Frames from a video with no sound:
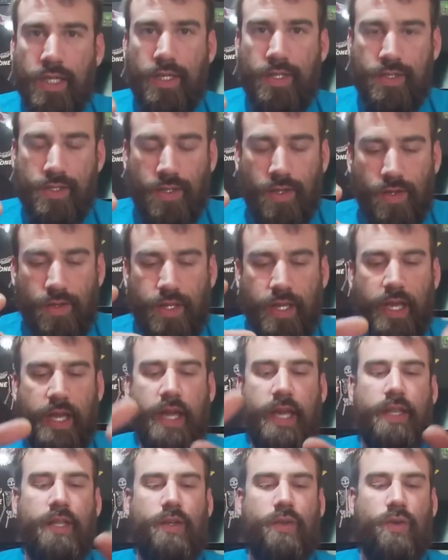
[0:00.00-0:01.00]
saw they
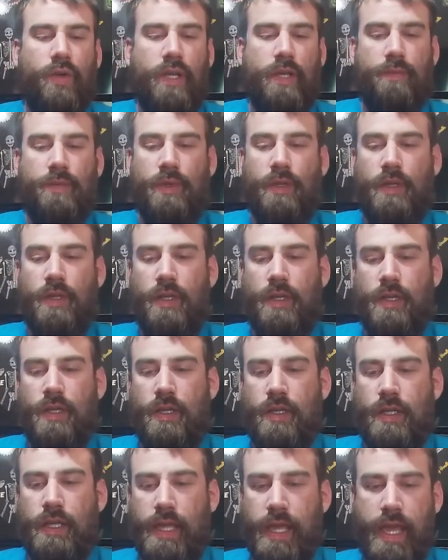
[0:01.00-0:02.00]
had the creep
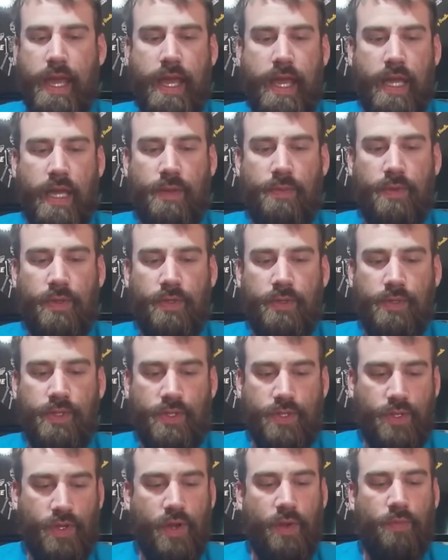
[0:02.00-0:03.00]
cab,
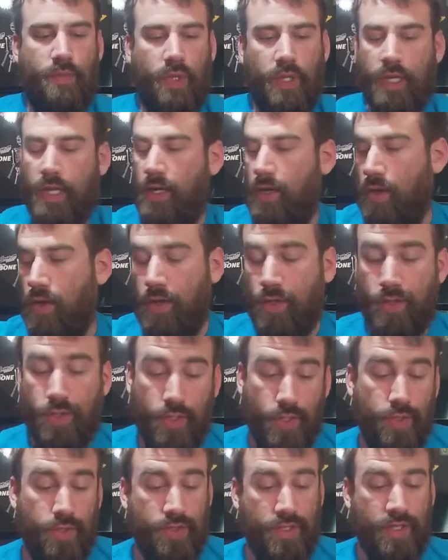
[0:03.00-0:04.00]
so I'm planning on
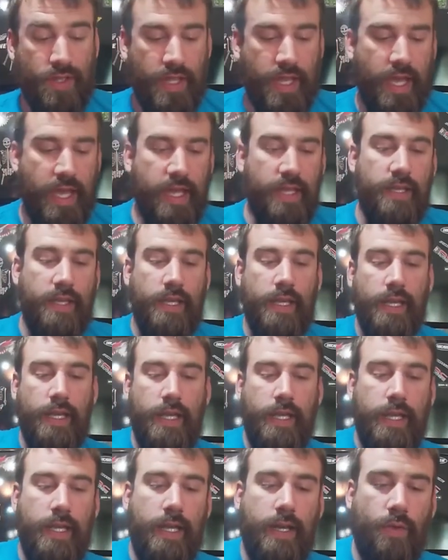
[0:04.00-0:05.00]
using that.
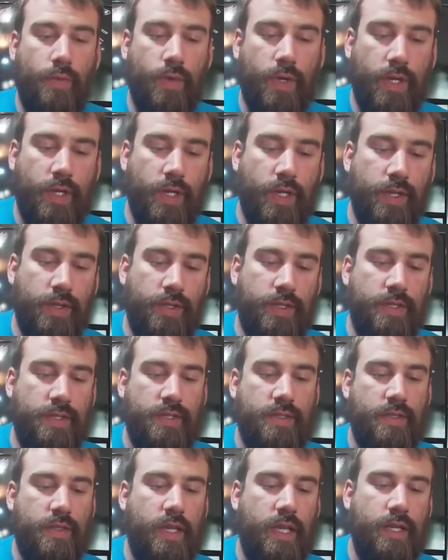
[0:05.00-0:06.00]
And I want to cut these
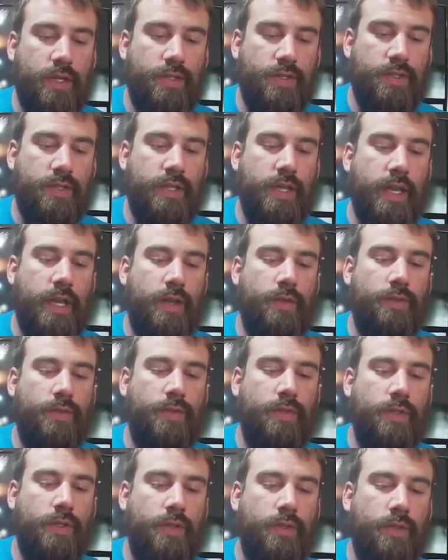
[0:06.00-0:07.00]
sliders down
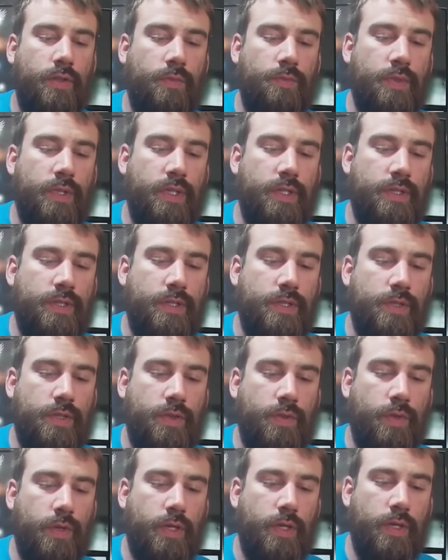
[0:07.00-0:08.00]
a little bit
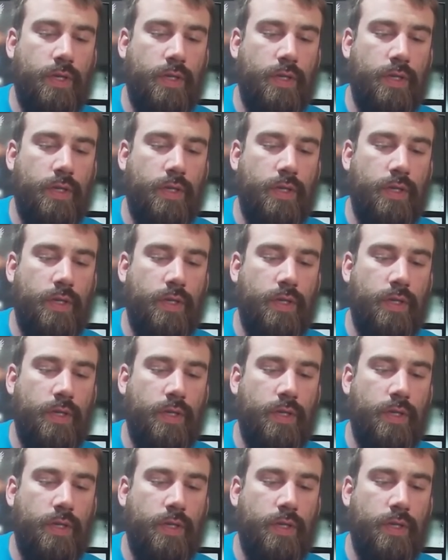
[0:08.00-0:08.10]
to